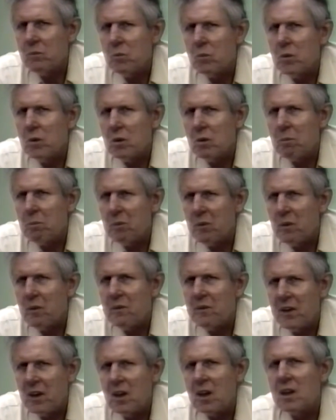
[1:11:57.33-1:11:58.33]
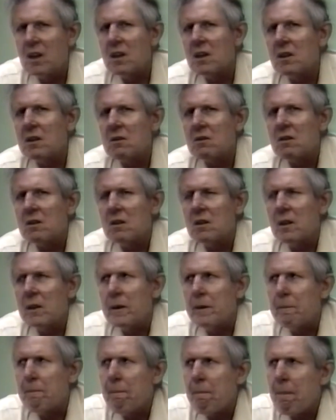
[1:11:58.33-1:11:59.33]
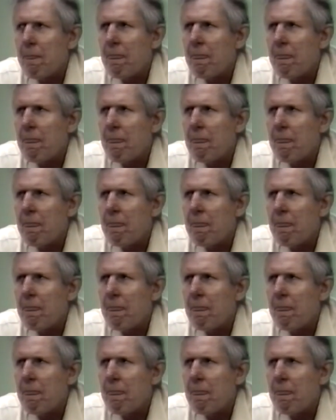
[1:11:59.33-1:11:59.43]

will provide the